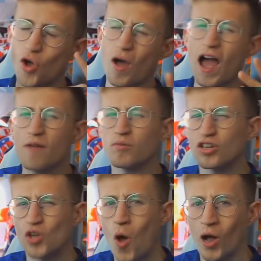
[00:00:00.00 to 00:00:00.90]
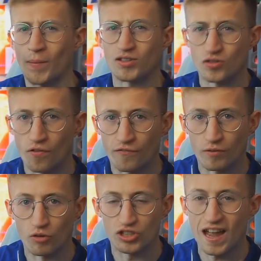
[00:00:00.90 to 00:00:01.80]
So I'm going to talk about
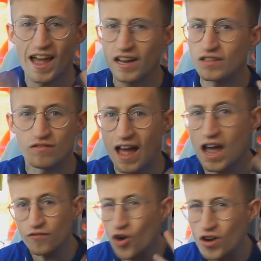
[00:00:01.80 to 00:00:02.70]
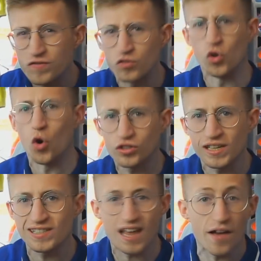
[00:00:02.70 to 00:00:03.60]
something which I've not even
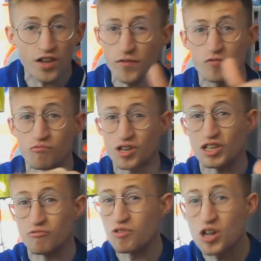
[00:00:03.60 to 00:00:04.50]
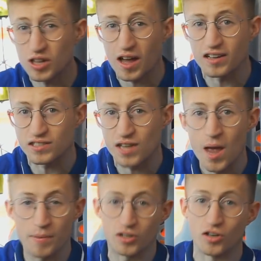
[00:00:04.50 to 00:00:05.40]
noticed, I've not even really realised,
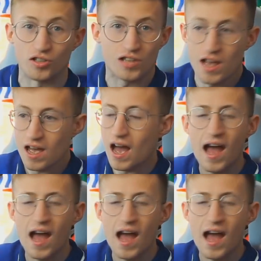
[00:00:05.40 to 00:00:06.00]
because